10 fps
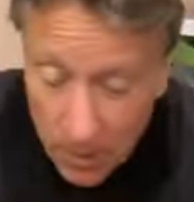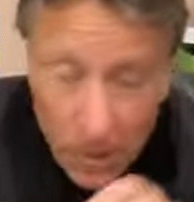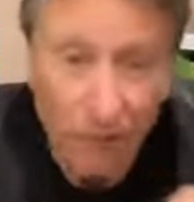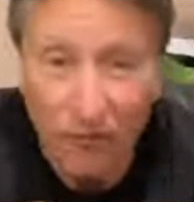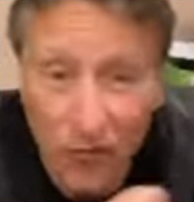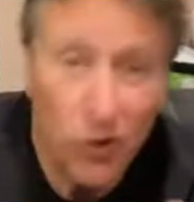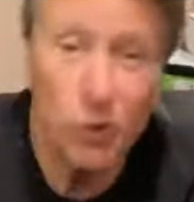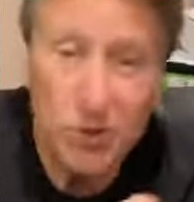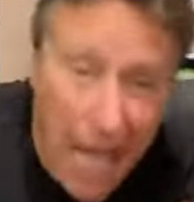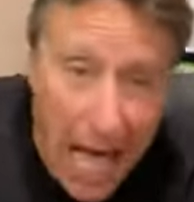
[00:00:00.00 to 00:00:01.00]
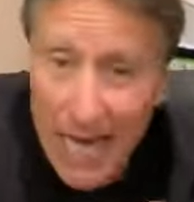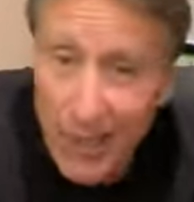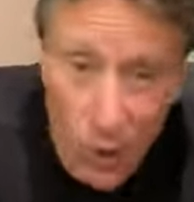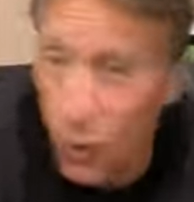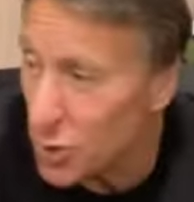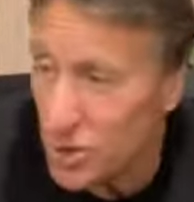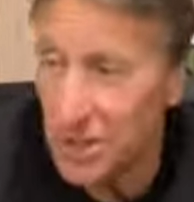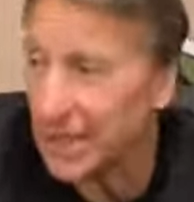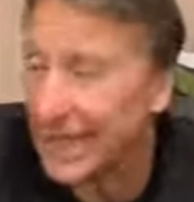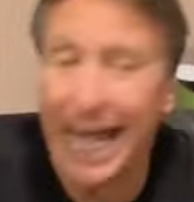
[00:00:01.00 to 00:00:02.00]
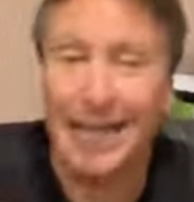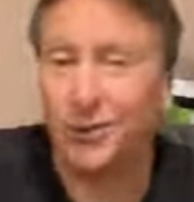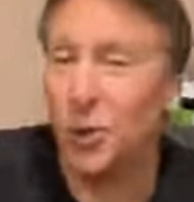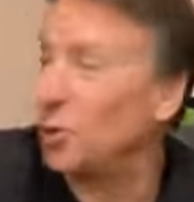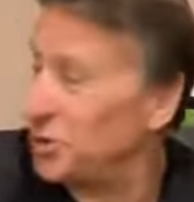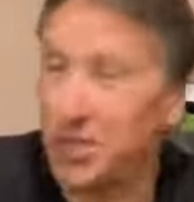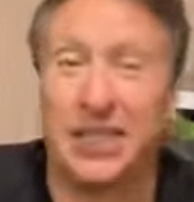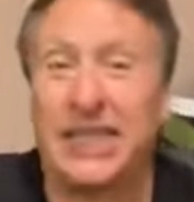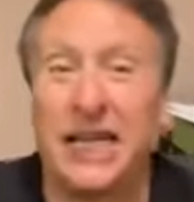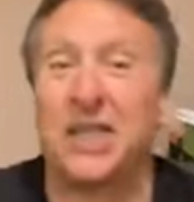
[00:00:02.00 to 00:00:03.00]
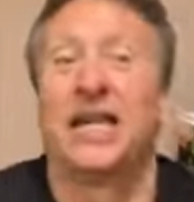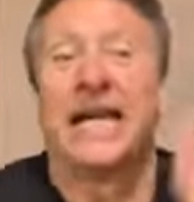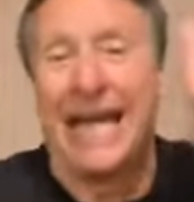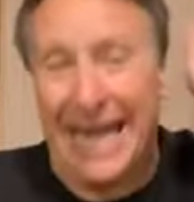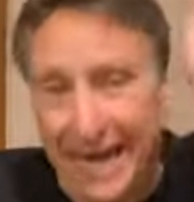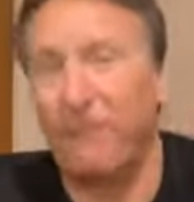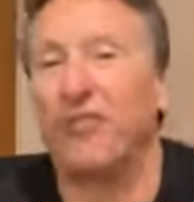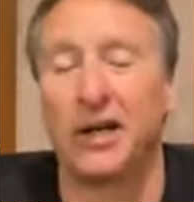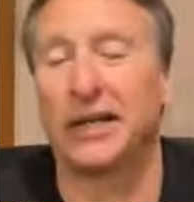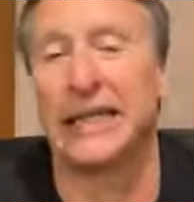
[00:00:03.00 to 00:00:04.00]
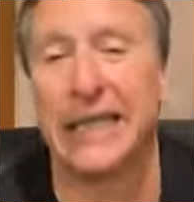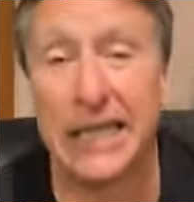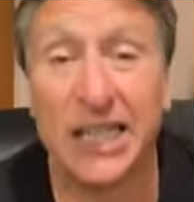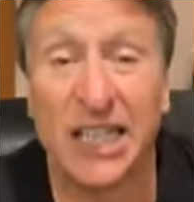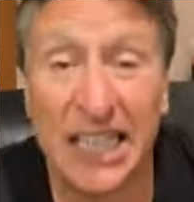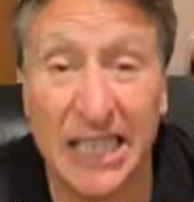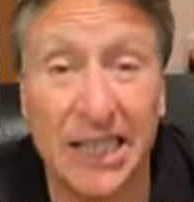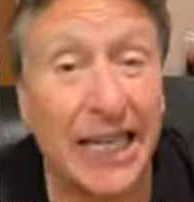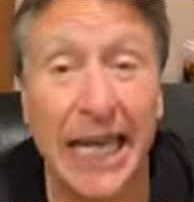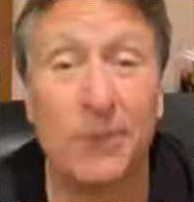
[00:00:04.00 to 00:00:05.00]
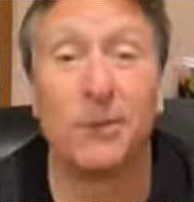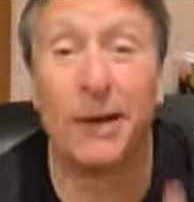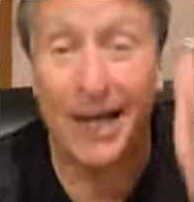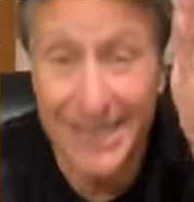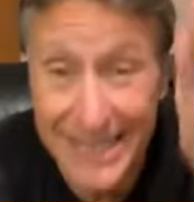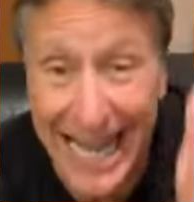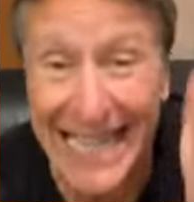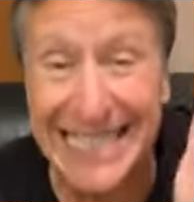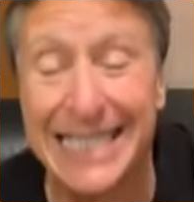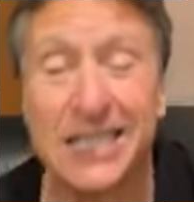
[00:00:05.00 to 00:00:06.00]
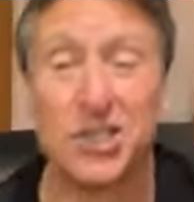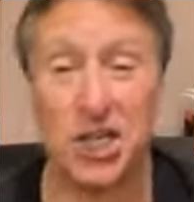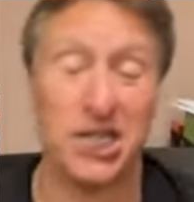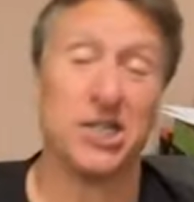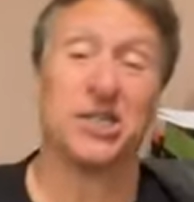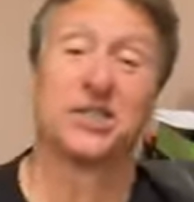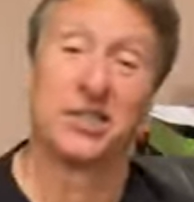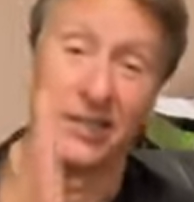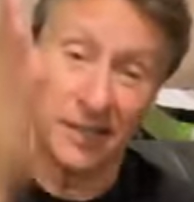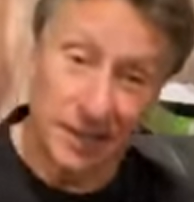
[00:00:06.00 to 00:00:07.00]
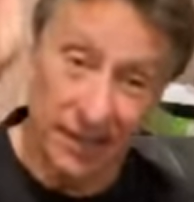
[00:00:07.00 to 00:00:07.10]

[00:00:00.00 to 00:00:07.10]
put a few diodes and cathodes together and fucking get an illegal cable box. That's his genius.